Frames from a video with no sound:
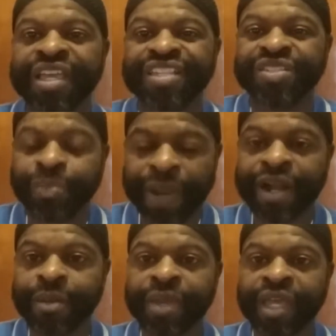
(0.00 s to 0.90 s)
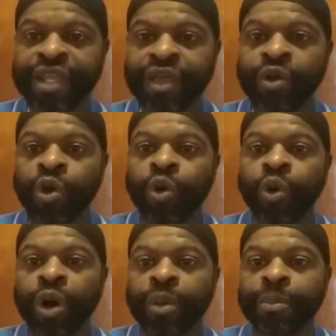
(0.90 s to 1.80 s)
experimenting
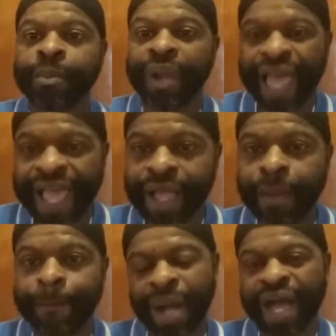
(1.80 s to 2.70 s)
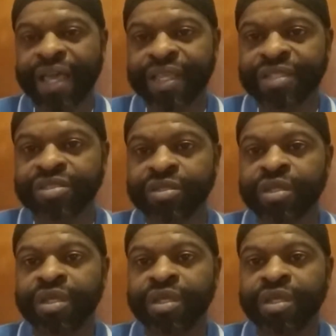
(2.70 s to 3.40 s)
on black bodies